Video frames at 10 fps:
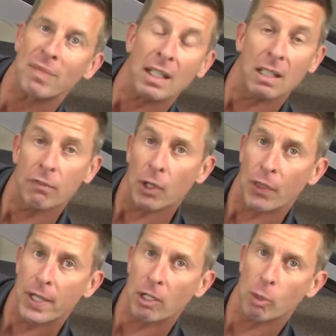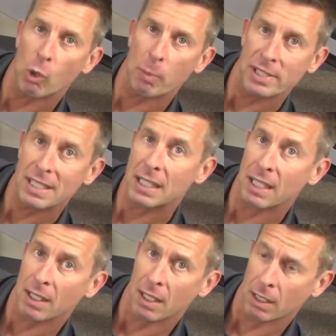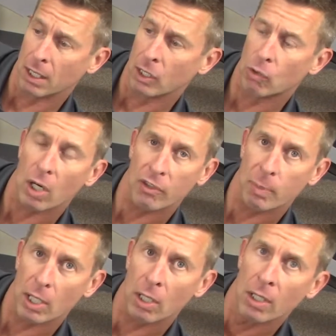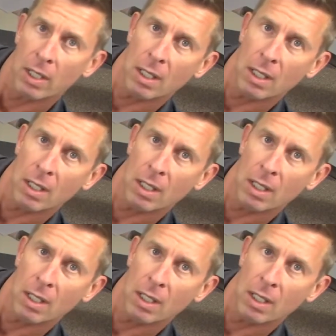If you're thinner or more petite, a lacrosse ball